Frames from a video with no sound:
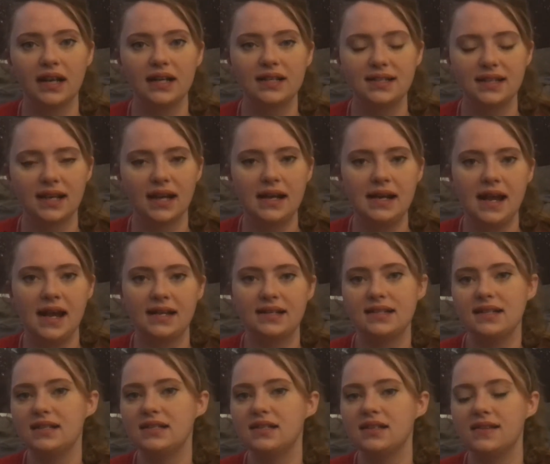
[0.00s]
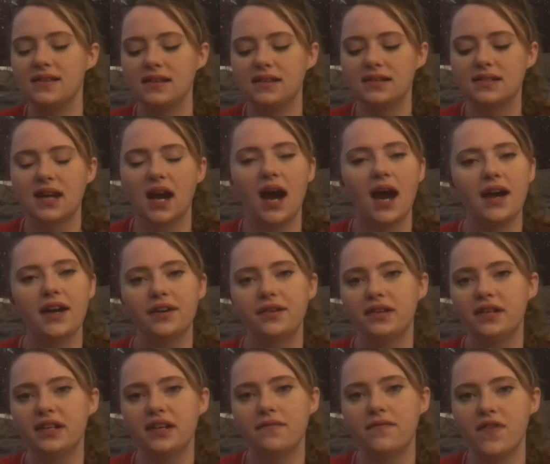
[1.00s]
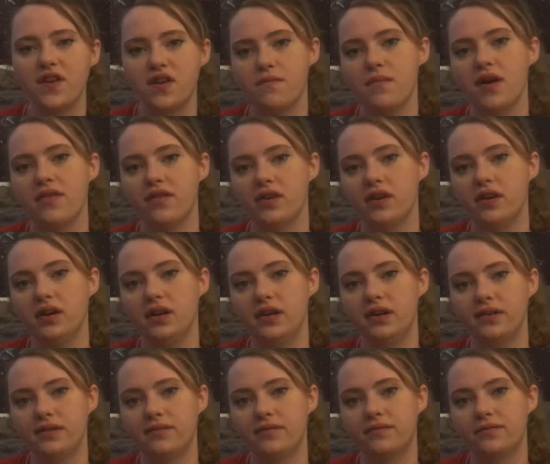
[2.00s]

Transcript: it's connected to the entirety of their motherhood.